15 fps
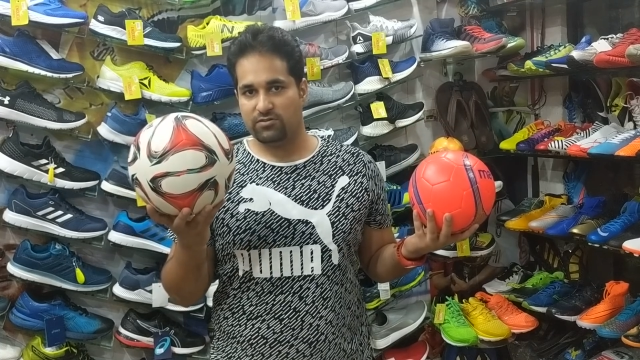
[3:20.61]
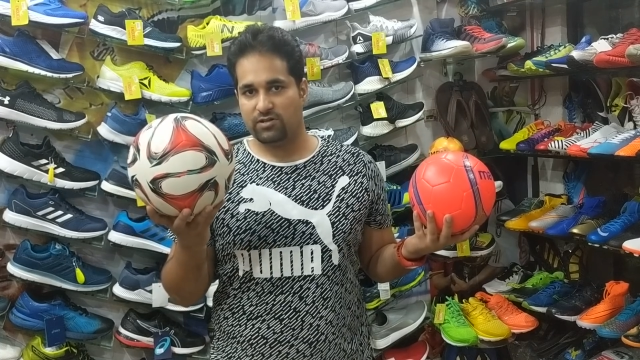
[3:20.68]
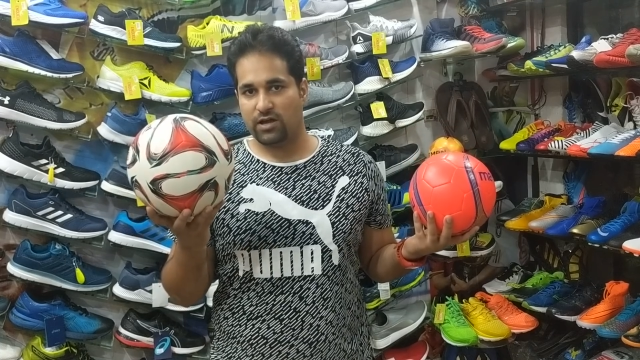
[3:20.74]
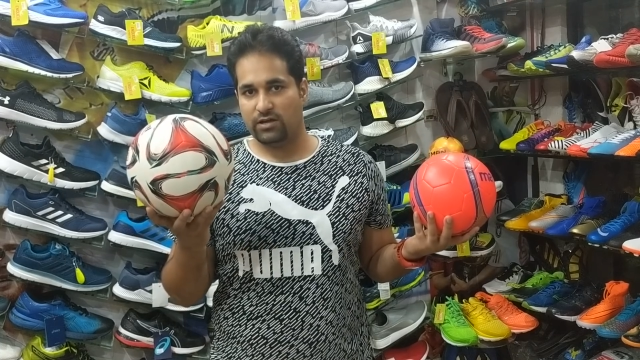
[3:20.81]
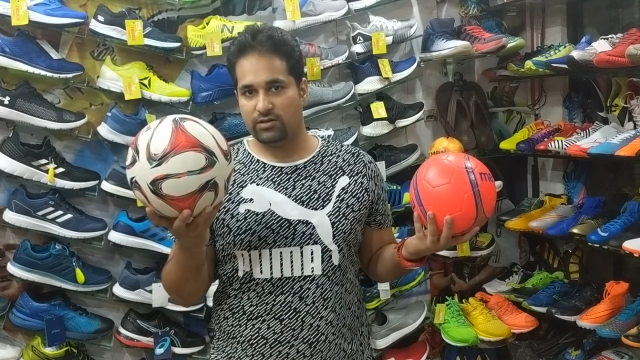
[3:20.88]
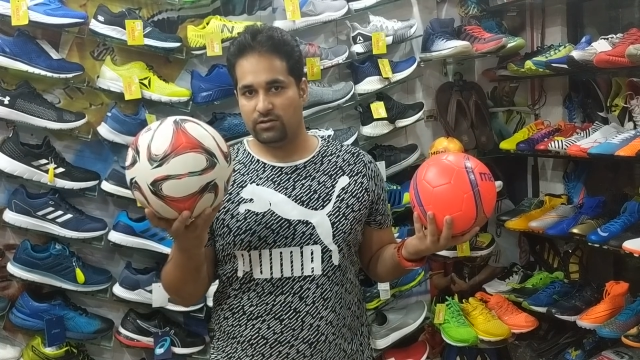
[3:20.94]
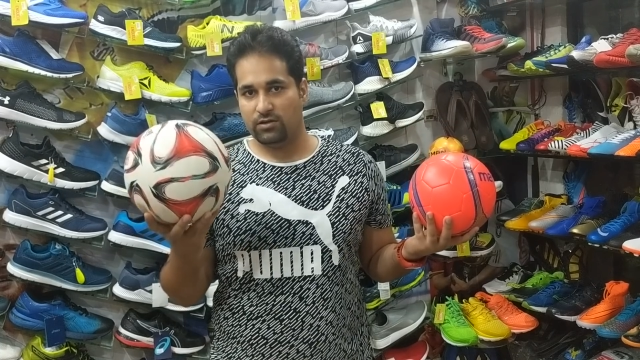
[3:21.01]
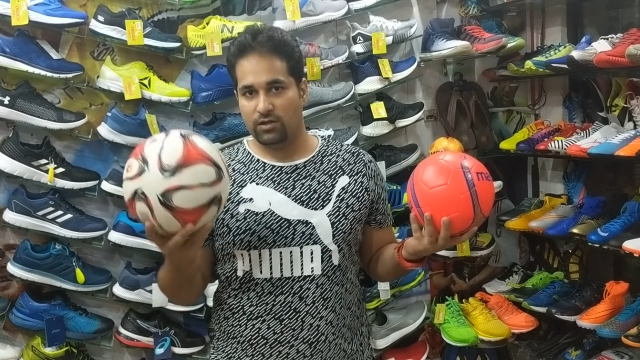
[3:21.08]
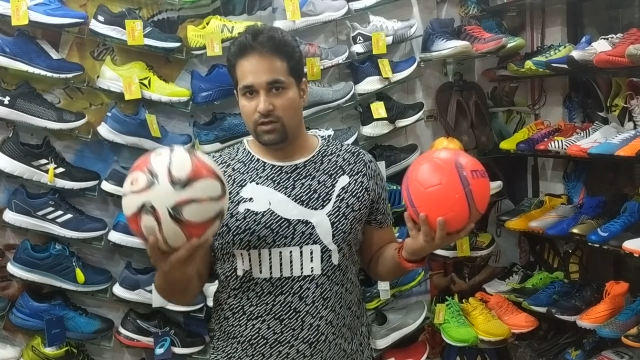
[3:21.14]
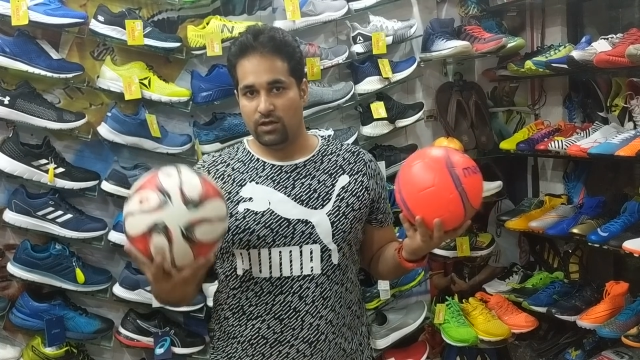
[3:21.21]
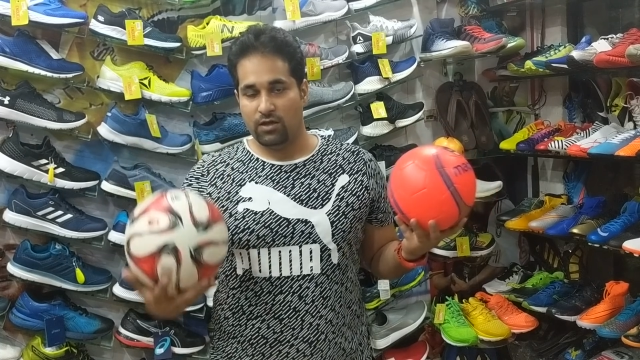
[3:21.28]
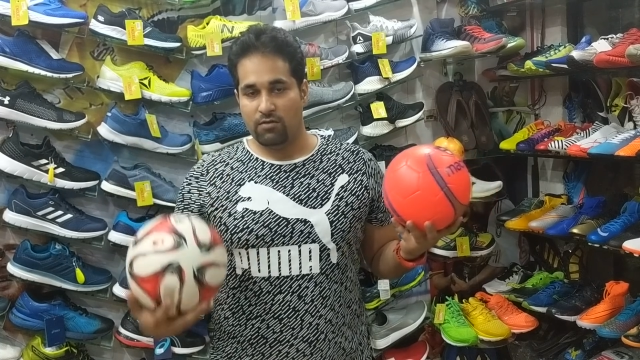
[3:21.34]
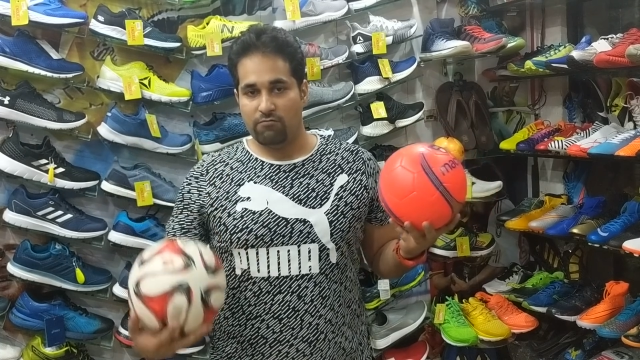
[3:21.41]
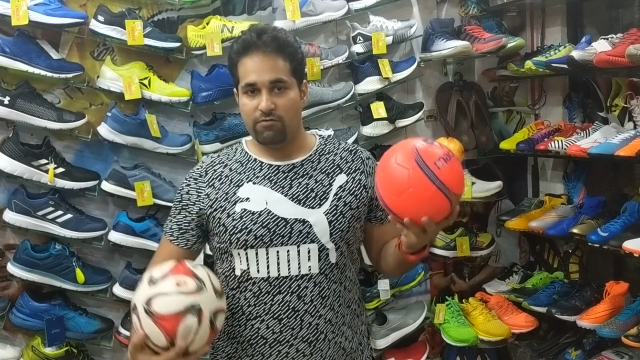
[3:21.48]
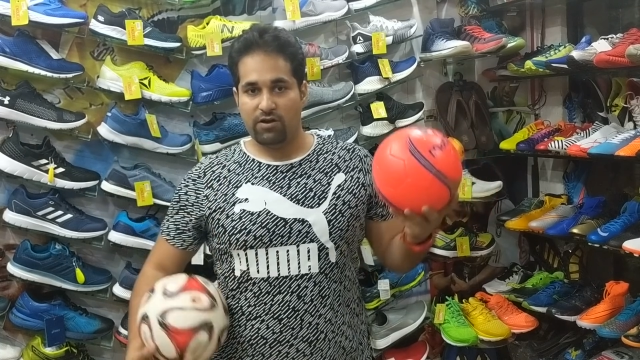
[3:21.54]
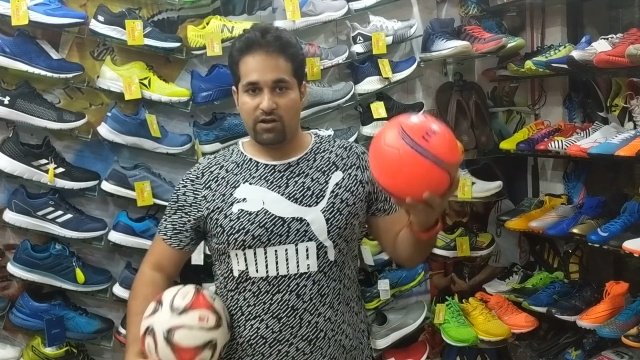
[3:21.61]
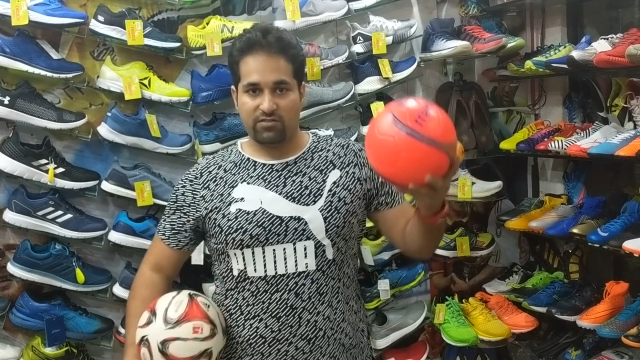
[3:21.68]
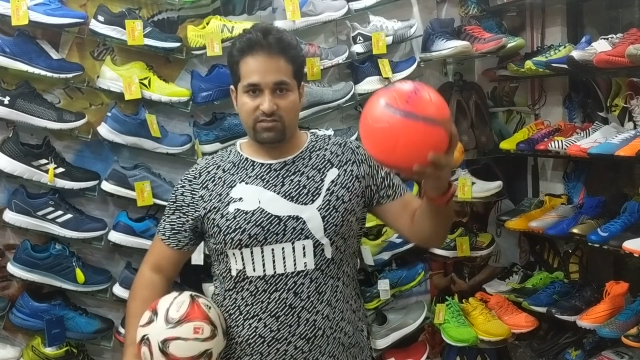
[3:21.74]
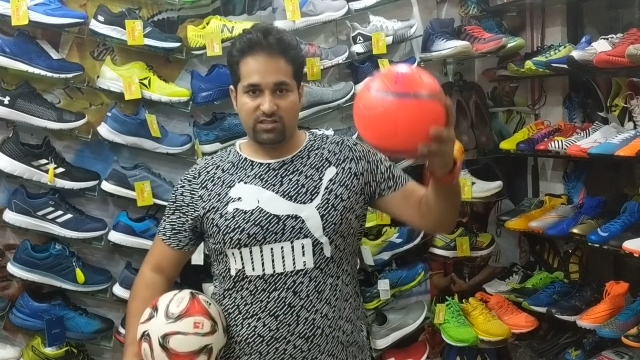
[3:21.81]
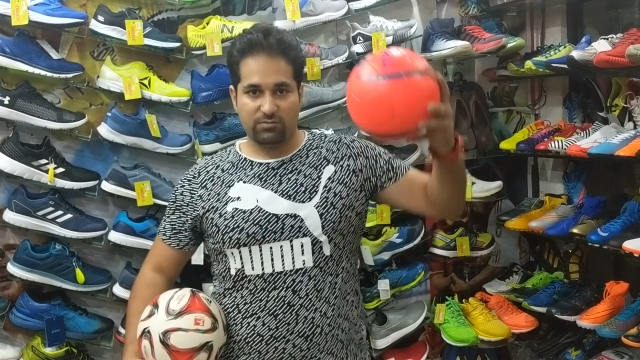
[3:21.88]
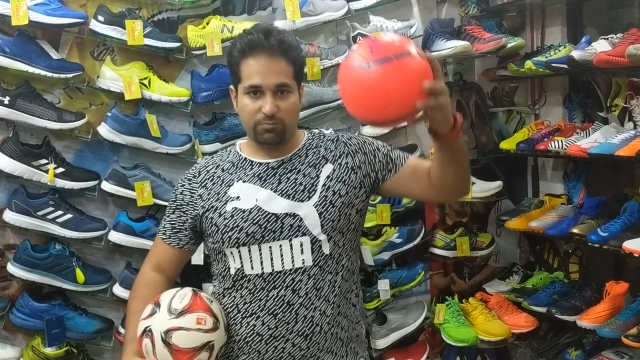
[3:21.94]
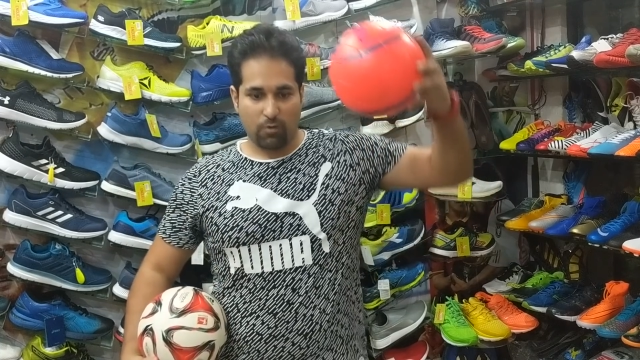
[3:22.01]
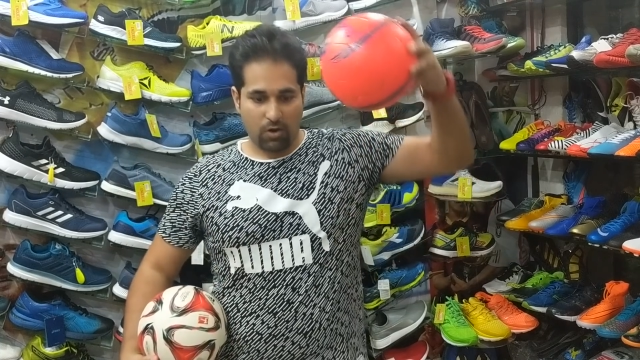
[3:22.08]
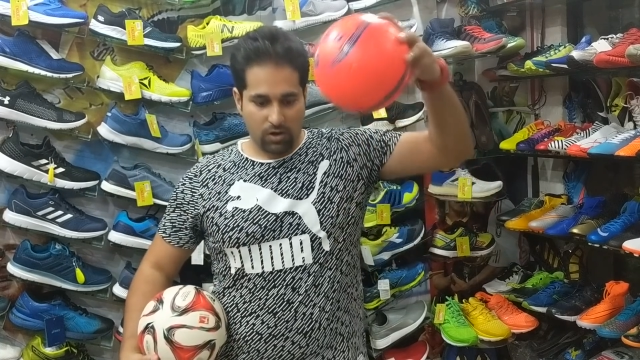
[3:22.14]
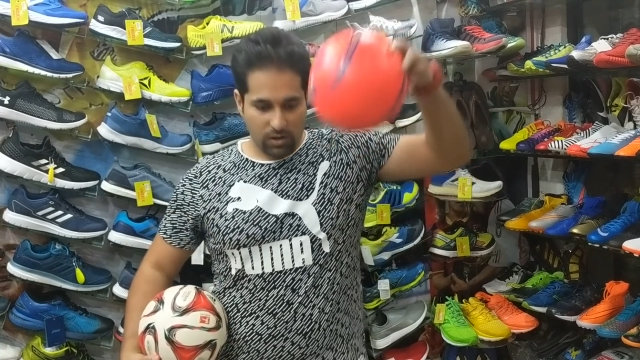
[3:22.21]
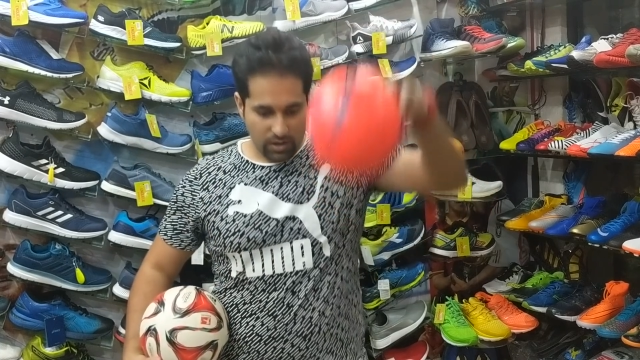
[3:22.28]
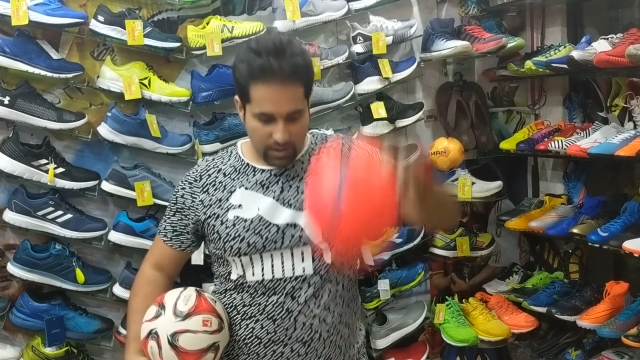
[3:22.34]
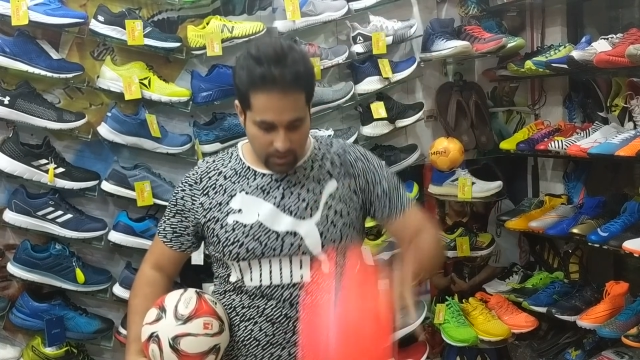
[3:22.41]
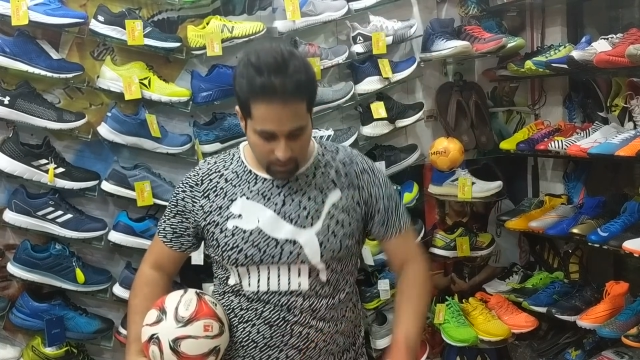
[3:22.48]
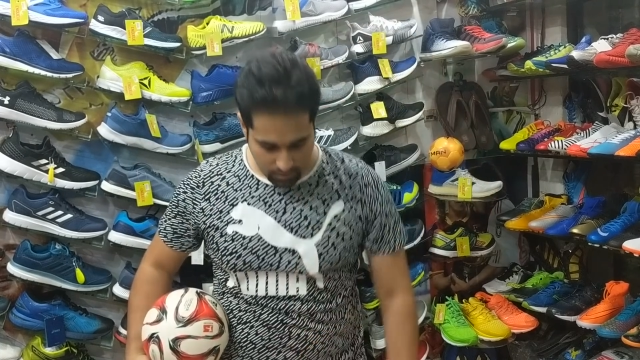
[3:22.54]
height. Whereas this ball
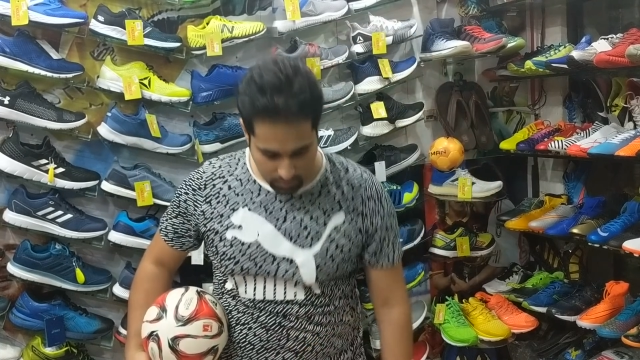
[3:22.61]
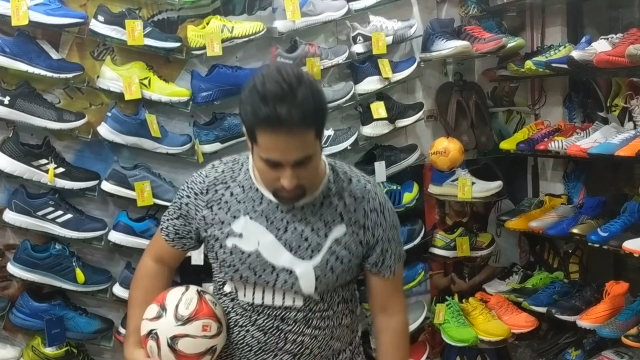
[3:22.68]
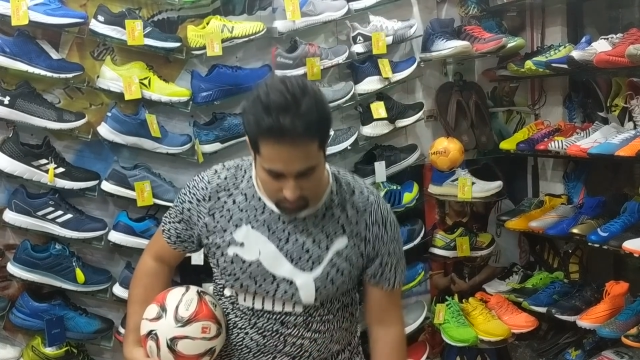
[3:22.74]
here,